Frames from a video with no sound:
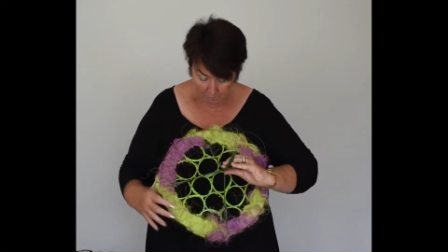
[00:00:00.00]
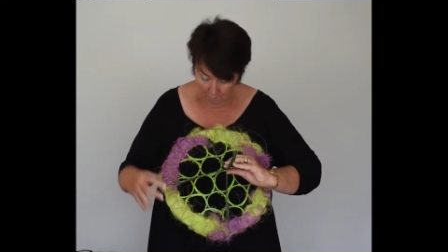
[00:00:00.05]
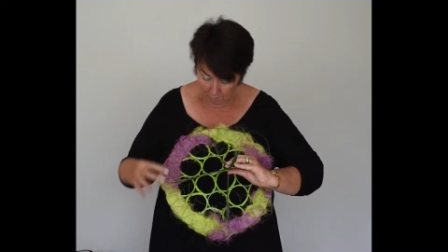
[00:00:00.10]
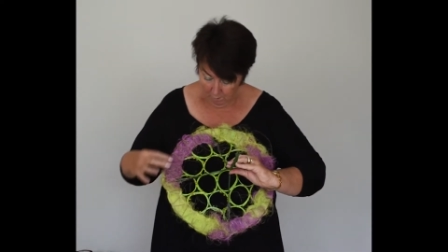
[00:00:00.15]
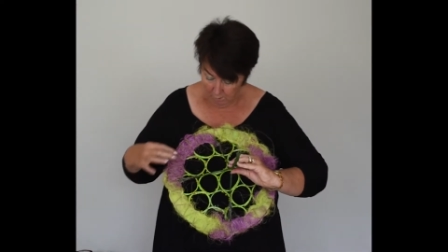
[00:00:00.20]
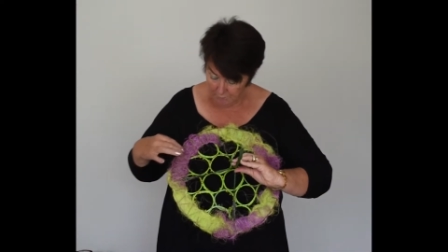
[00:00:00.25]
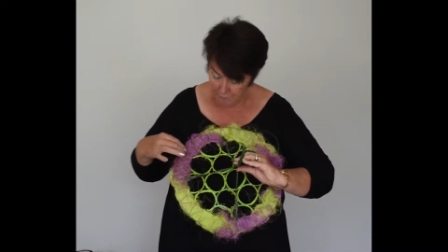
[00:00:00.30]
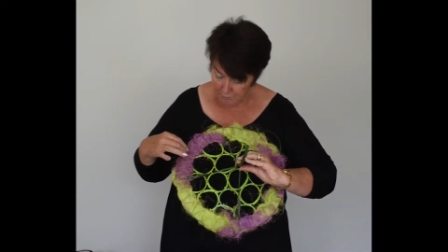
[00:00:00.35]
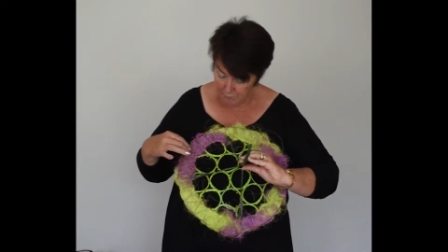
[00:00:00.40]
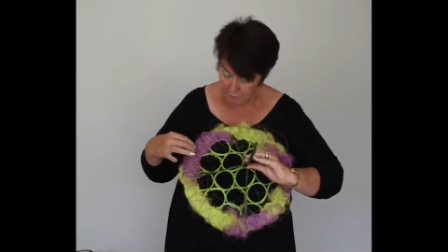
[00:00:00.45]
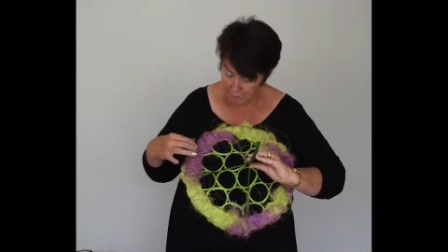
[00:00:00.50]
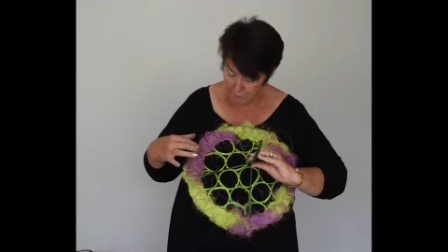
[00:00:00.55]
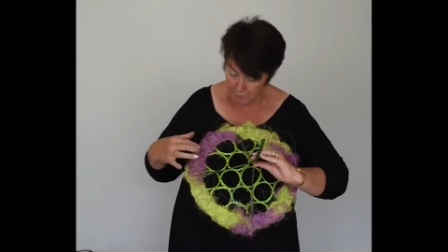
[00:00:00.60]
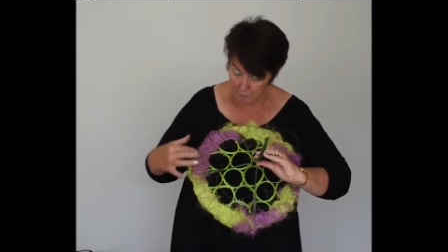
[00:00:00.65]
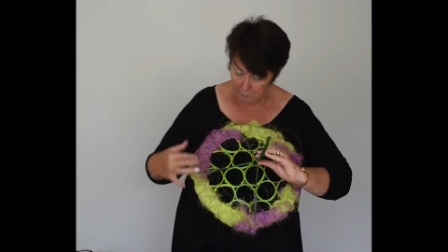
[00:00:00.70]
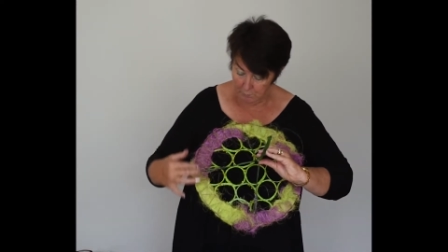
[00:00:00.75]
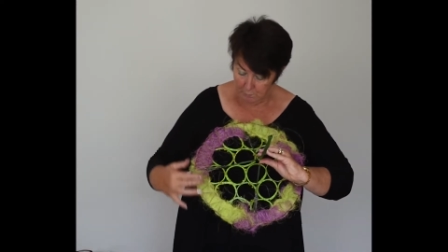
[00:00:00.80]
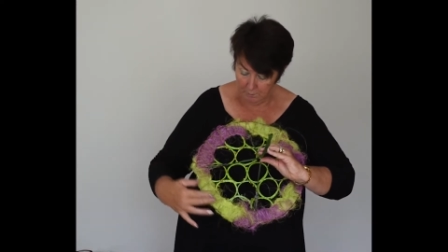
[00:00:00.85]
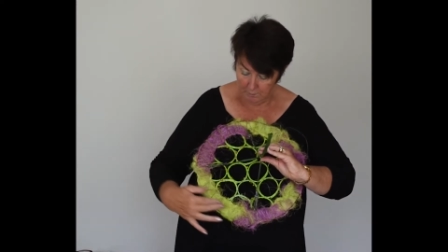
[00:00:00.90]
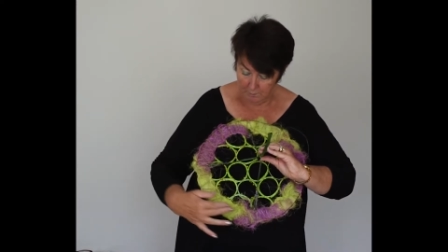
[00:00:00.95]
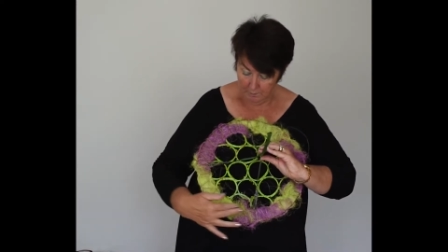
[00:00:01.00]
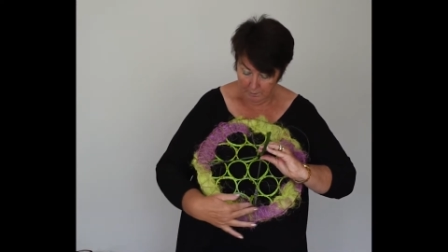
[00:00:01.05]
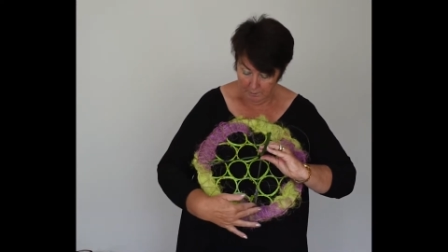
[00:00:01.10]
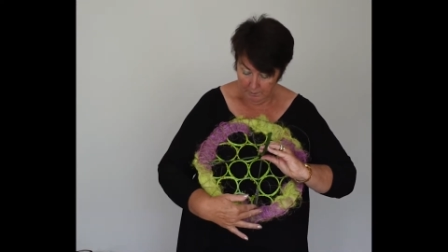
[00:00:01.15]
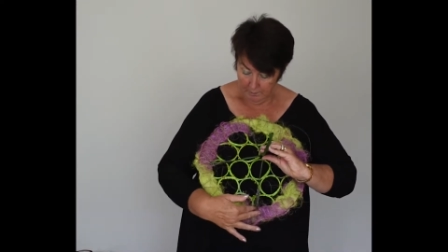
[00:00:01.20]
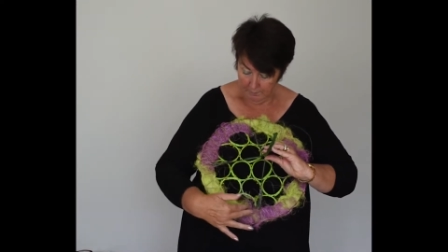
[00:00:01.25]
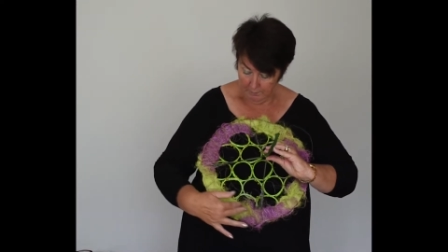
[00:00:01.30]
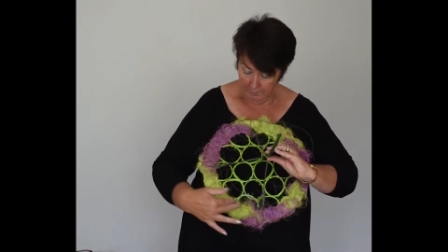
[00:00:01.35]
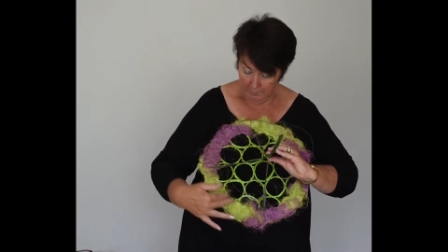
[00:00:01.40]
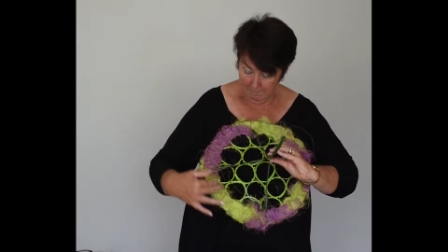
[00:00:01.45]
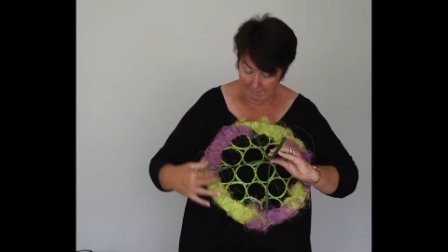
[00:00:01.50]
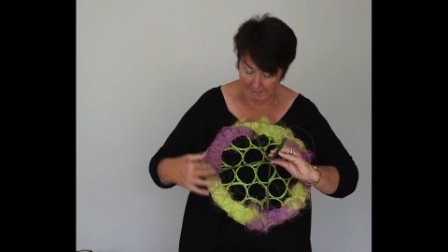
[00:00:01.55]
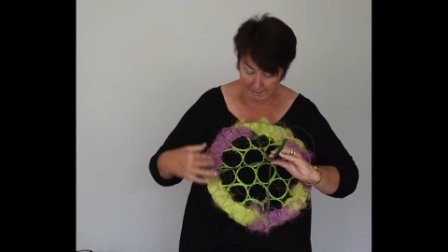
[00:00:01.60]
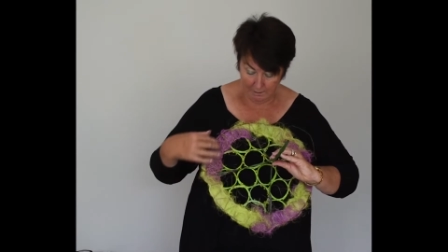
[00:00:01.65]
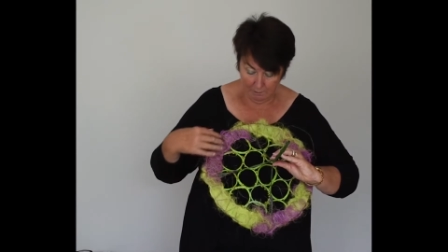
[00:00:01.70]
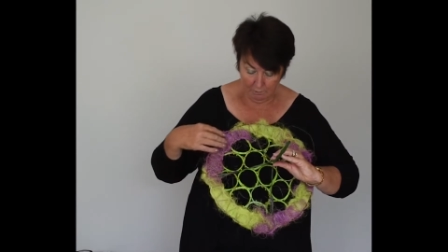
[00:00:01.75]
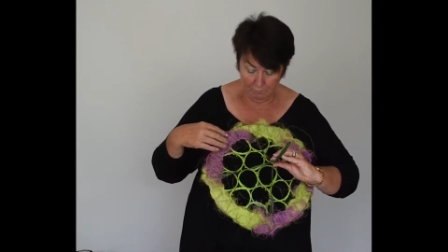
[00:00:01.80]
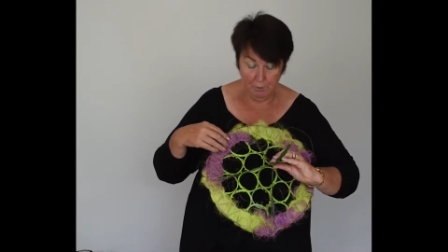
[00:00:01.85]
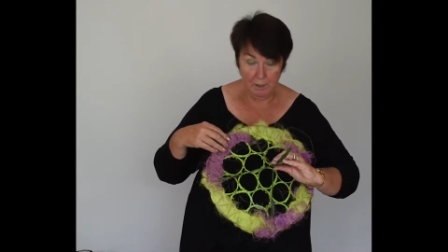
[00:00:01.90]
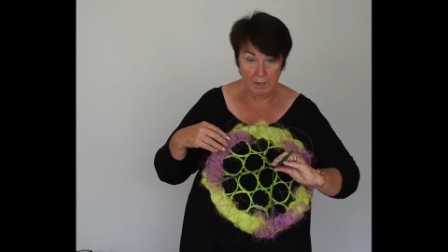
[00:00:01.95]
onto the
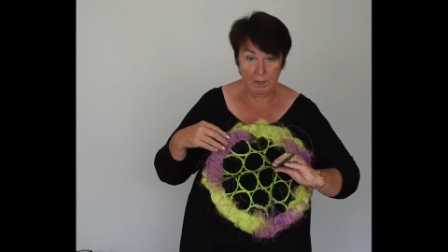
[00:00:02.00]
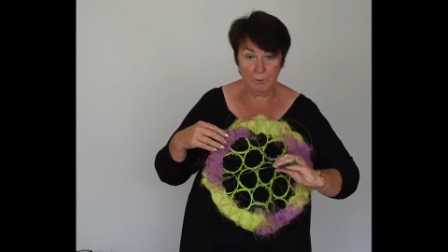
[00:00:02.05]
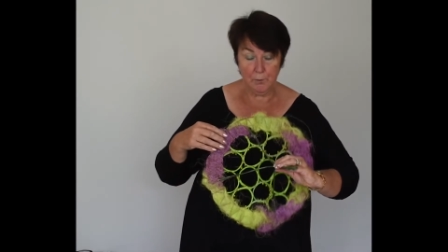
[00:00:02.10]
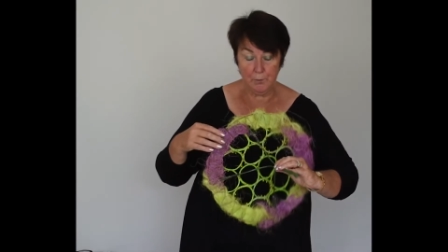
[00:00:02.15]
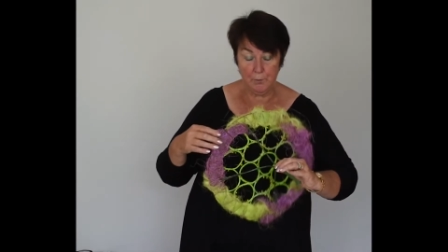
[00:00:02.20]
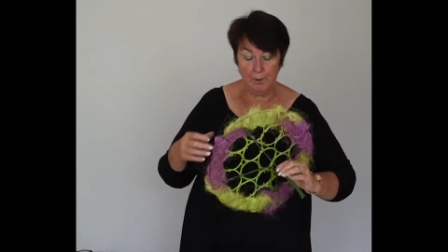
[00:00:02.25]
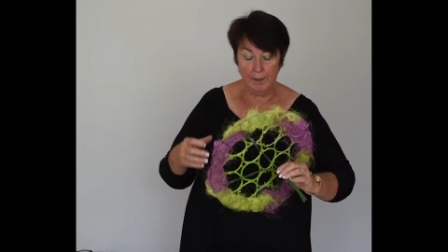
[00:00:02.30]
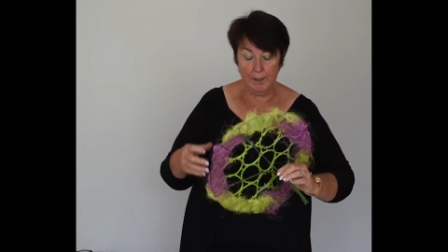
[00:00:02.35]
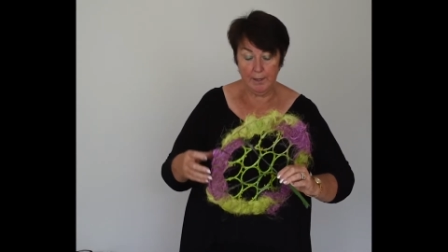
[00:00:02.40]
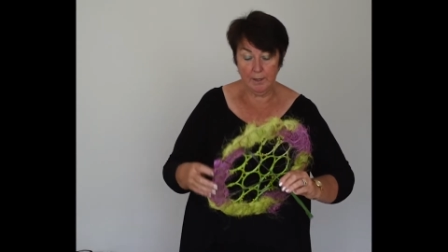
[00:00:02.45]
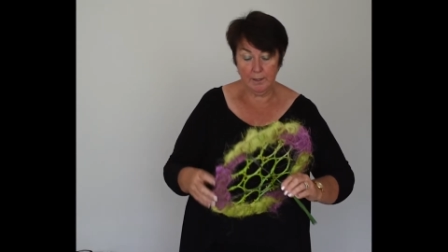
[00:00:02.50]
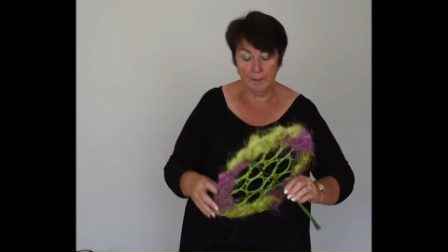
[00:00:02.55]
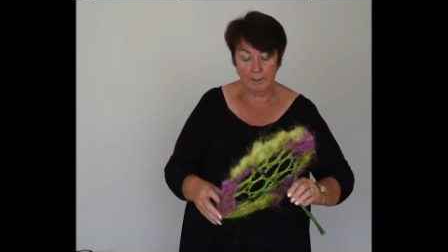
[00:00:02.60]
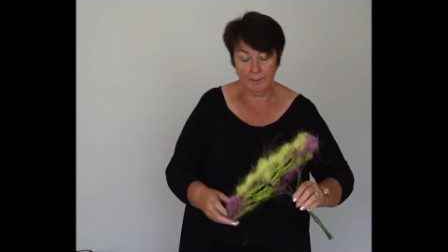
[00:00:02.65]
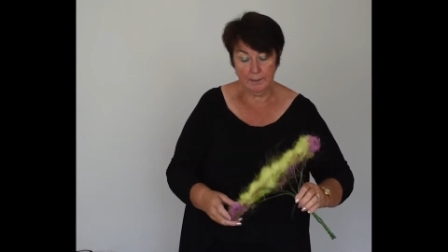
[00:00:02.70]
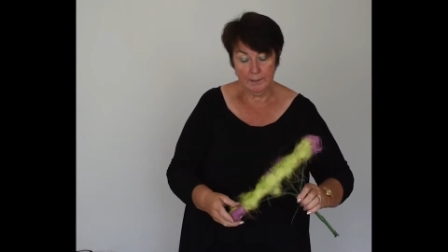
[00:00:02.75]
metal wreath ring,